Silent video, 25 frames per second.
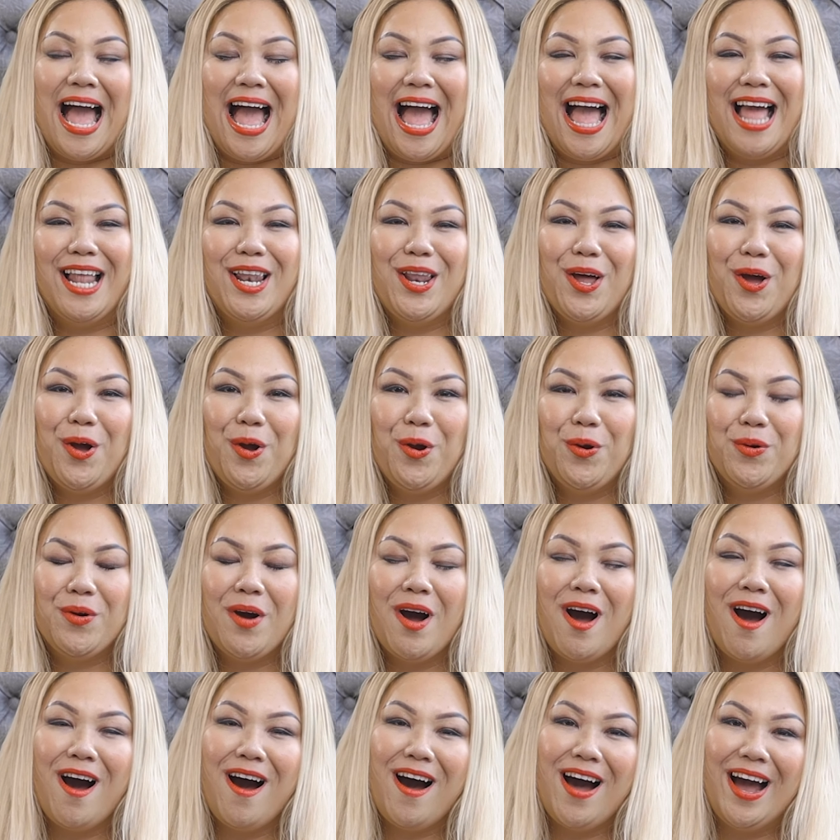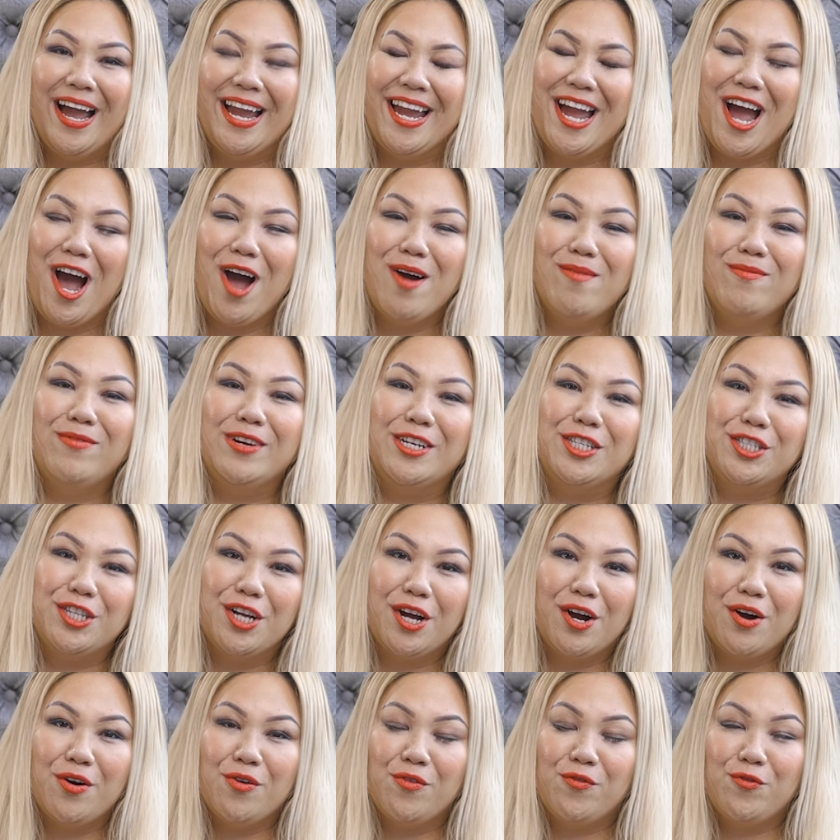Hello, hi, I'm
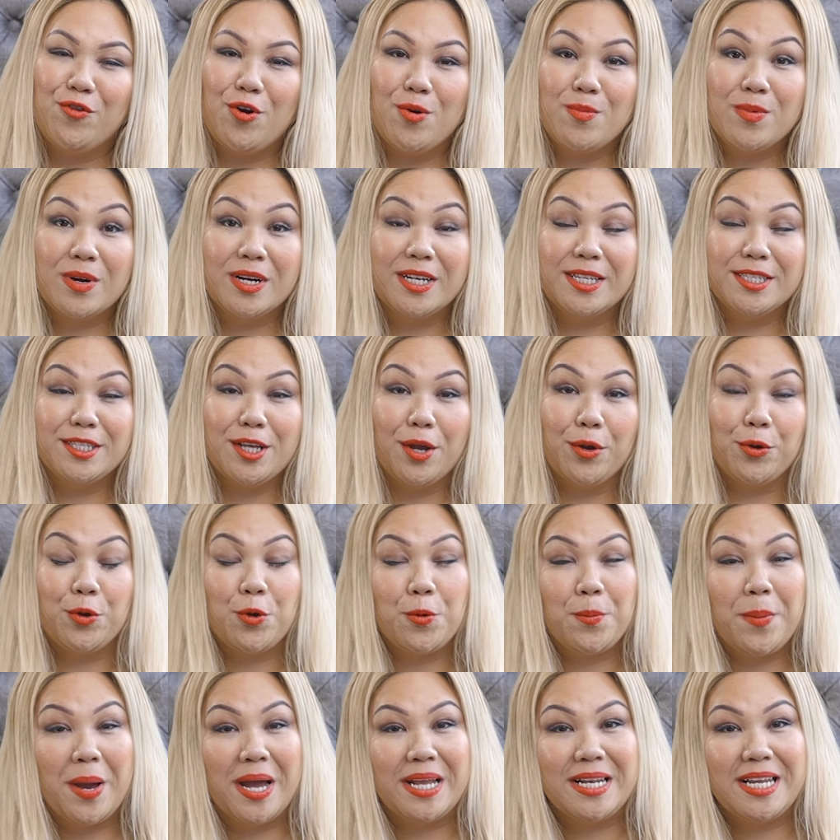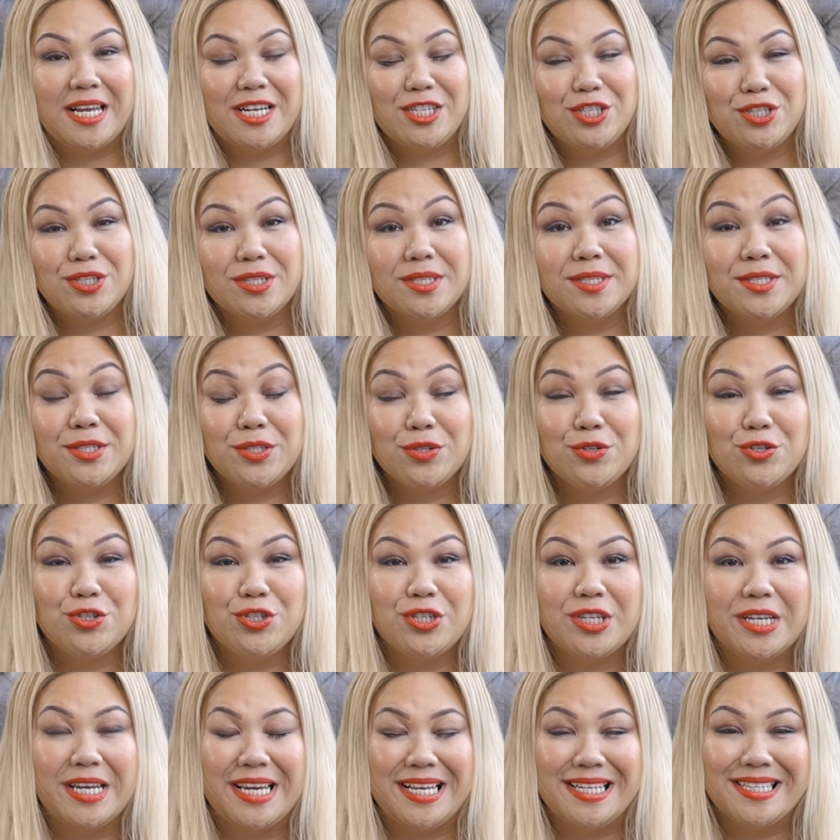Michelle from Kazoku Pan Asian and
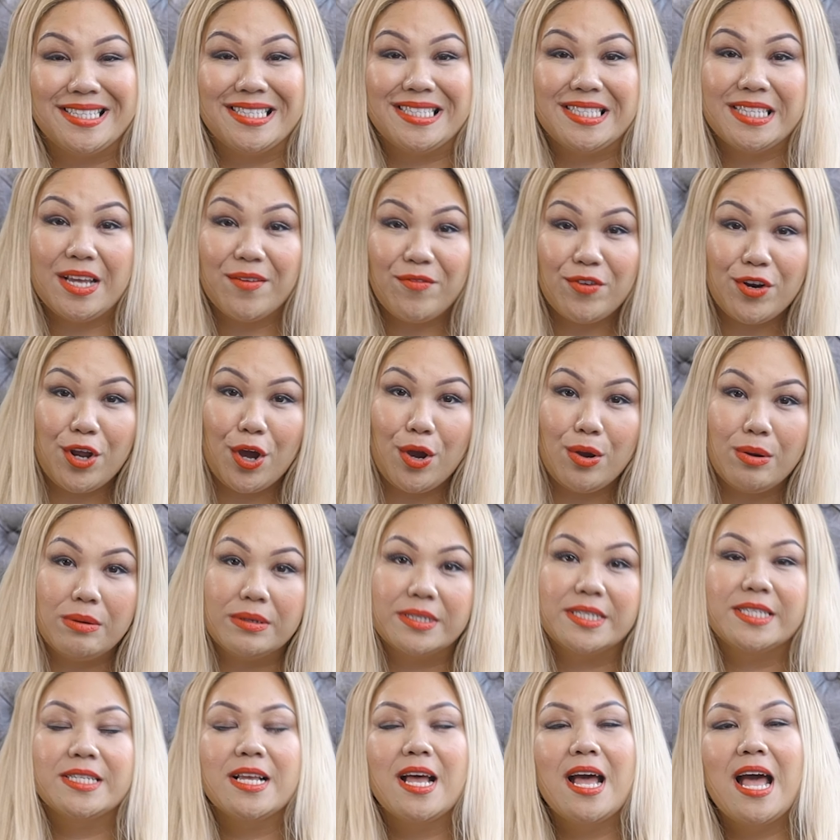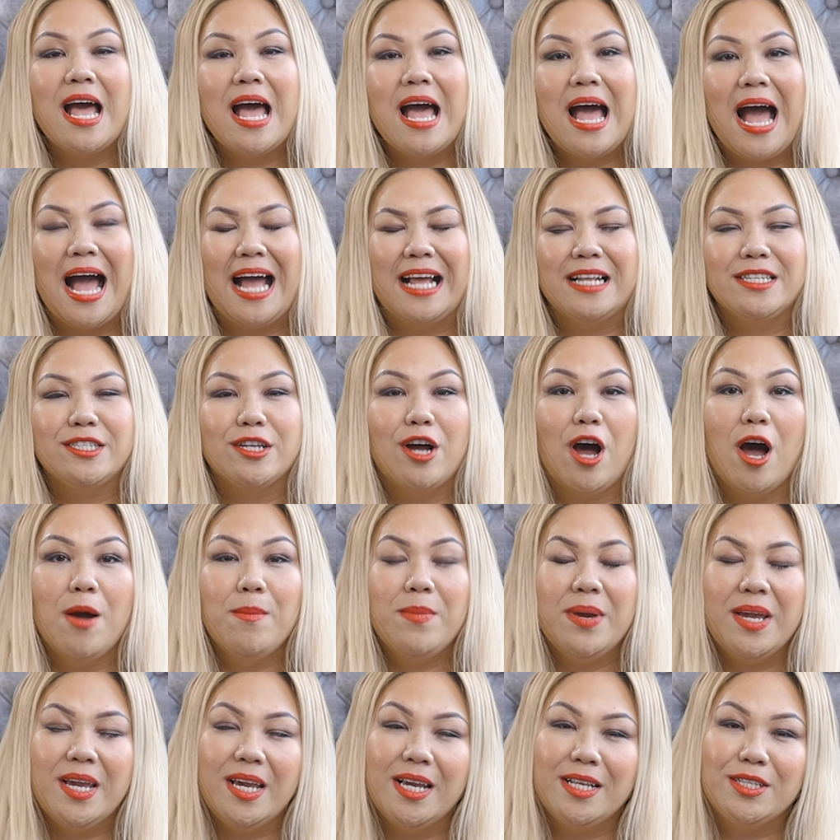Sushi in Sevenoaks, and I'm
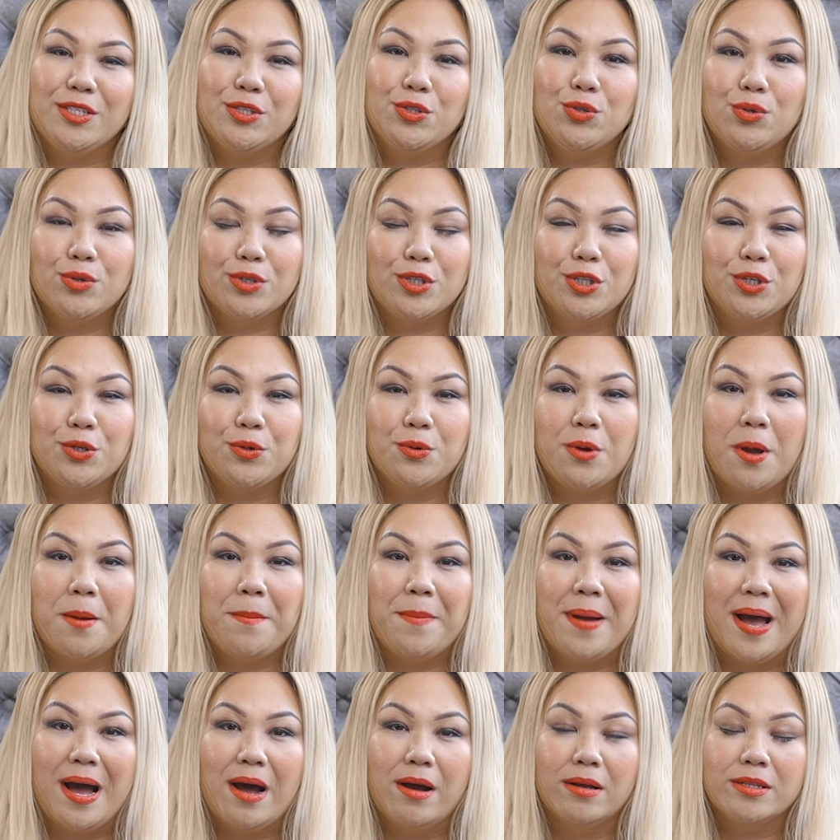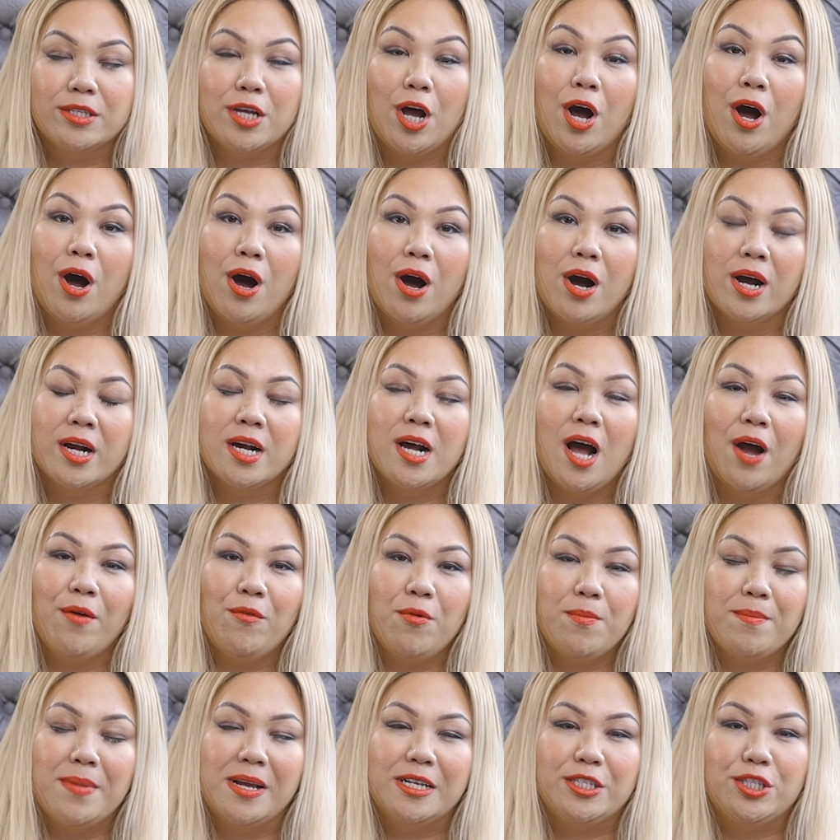here to talk to you about our
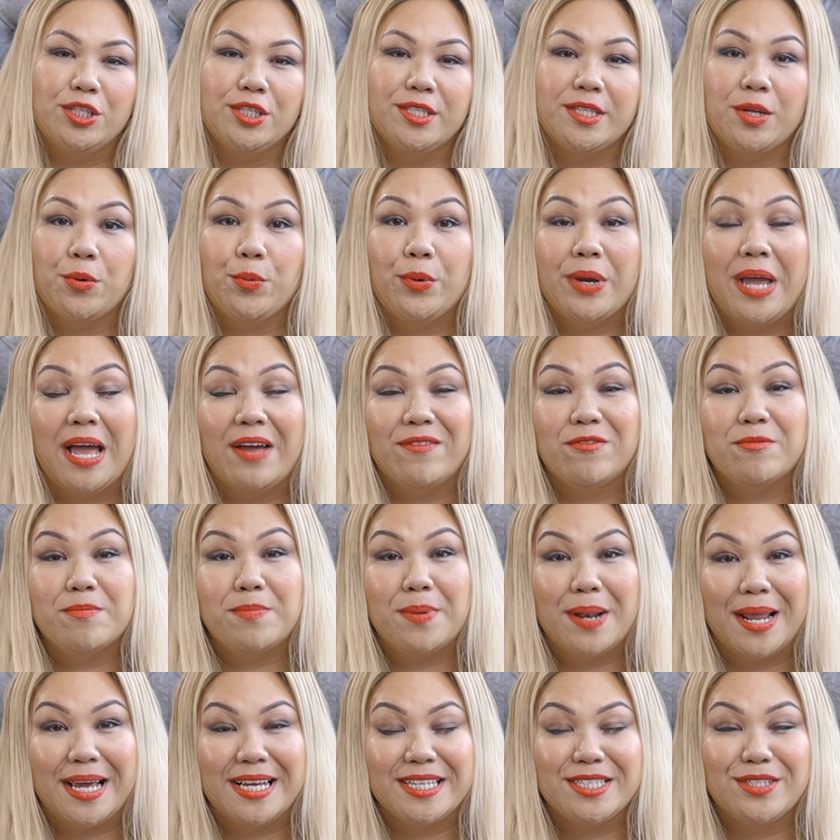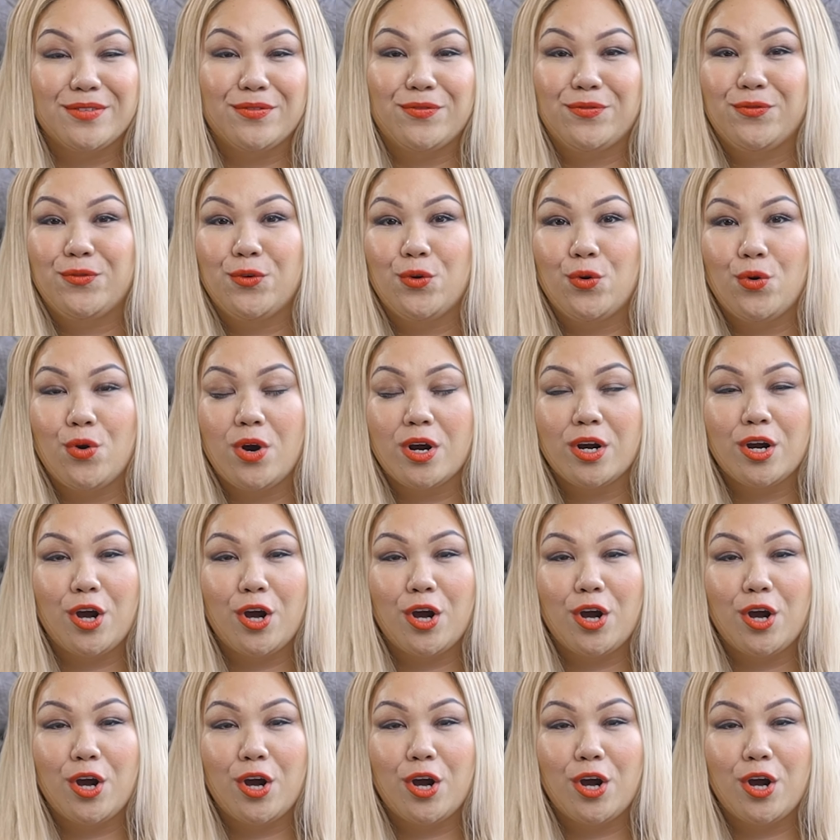current measures that we have in place for